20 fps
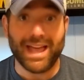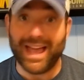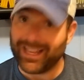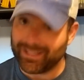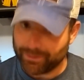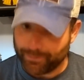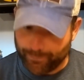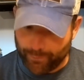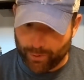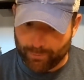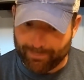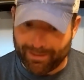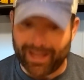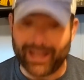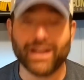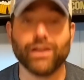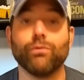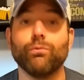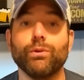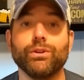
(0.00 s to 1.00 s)
As a
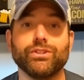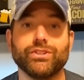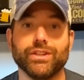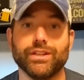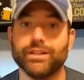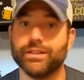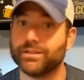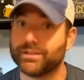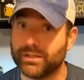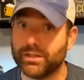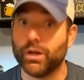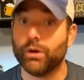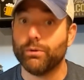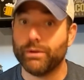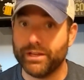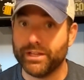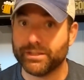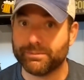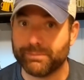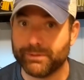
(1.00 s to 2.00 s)
fullback, which is,
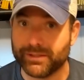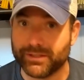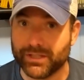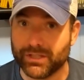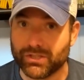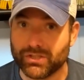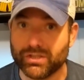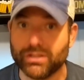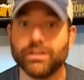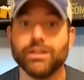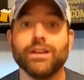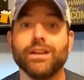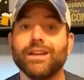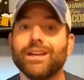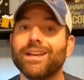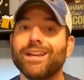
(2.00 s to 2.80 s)
his position,